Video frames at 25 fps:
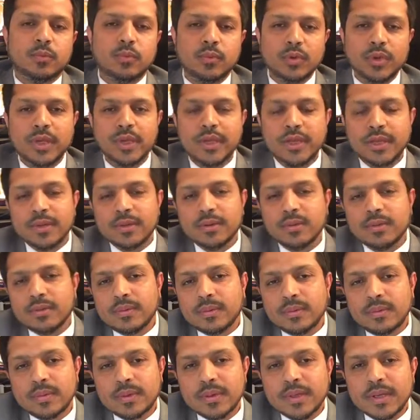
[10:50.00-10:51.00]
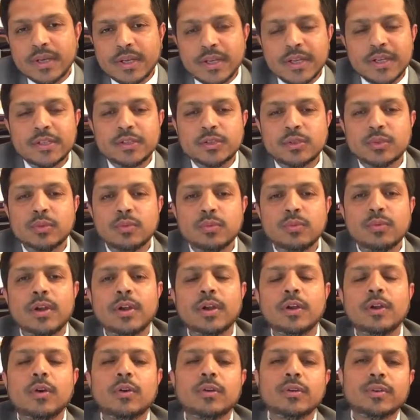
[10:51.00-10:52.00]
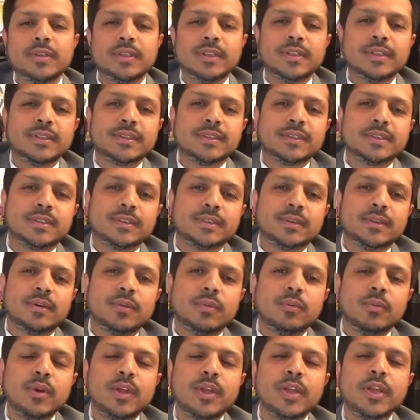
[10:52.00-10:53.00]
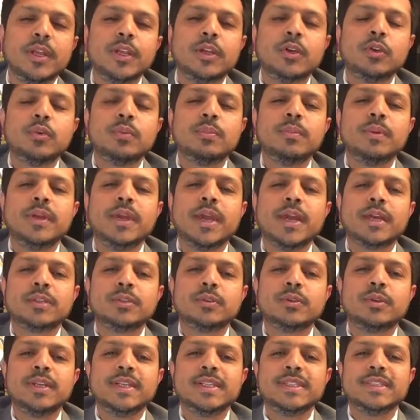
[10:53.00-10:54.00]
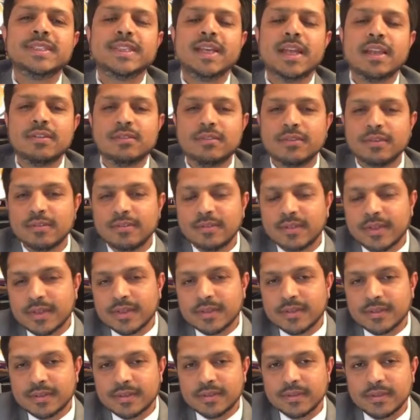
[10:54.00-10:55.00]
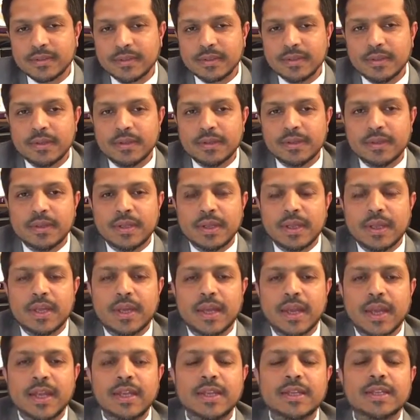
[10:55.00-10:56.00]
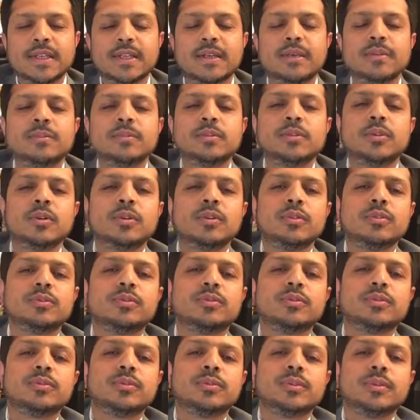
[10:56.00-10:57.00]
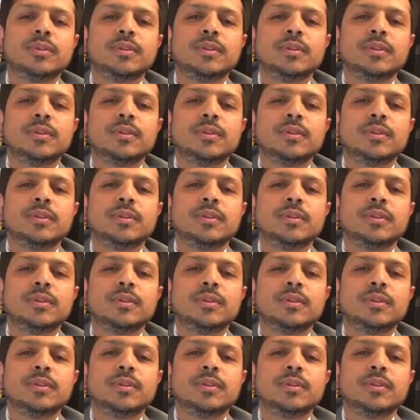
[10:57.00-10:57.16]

we need to work on this. We need to be actually self-aware in terms of